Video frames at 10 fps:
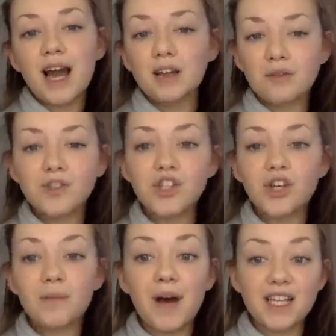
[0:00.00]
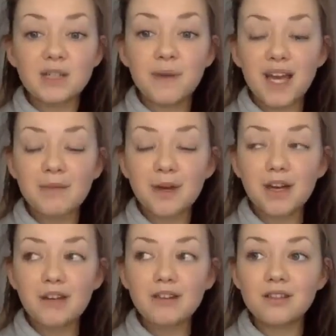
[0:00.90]
I love to do past
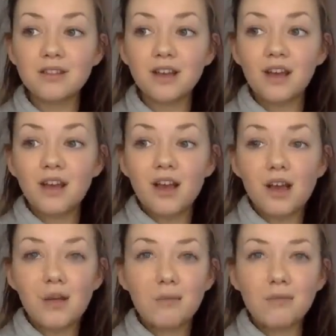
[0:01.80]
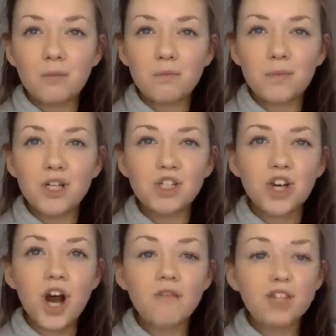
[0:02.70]
papers
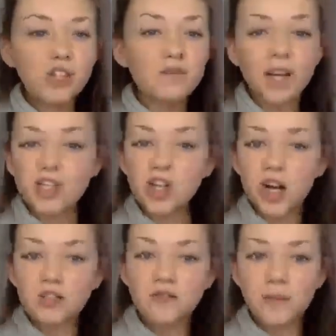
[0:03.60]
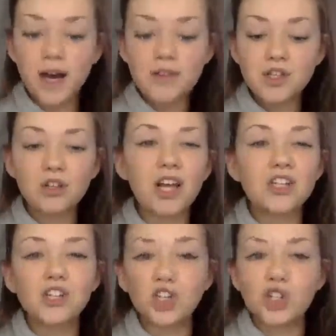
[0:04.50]
because you can't really do flashcards for maths
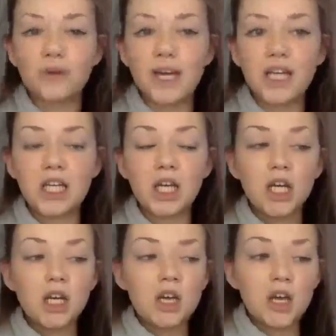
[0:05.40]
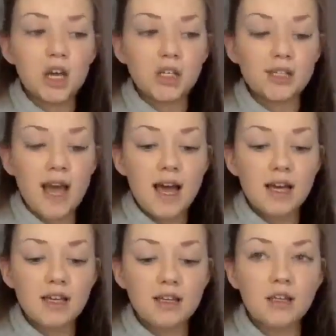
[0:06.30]
unless you're doing,
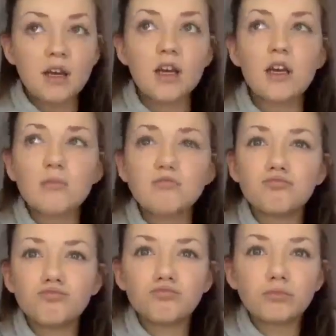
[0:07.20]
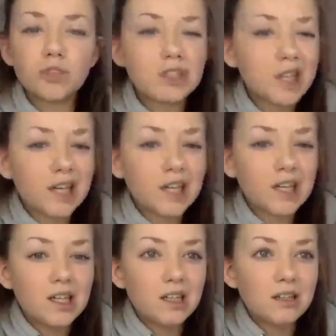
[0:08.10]
say,
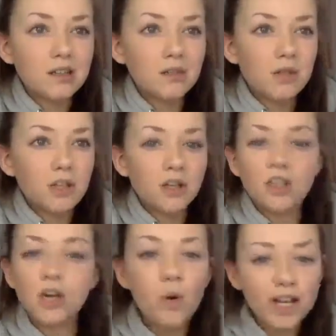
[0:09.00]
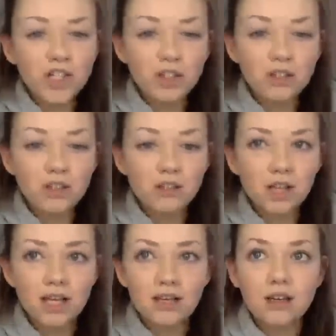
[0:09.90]
like what they call equations,
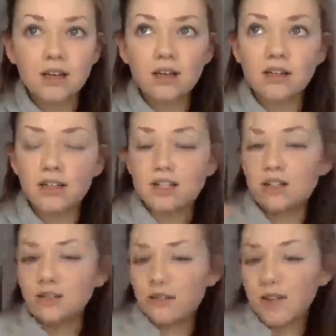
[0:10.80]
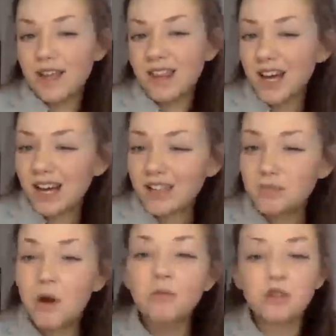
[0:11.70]
like you need to know stuff like that. It's
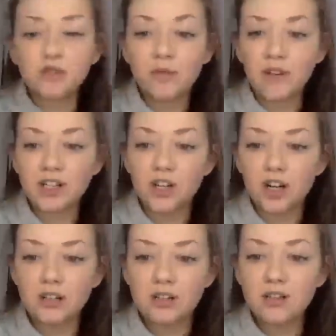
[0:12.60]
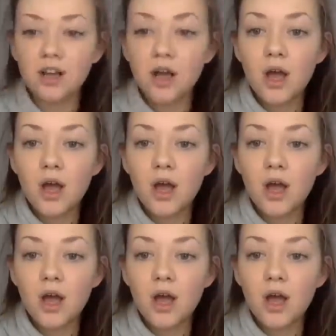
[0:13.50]
probably good for flashcards.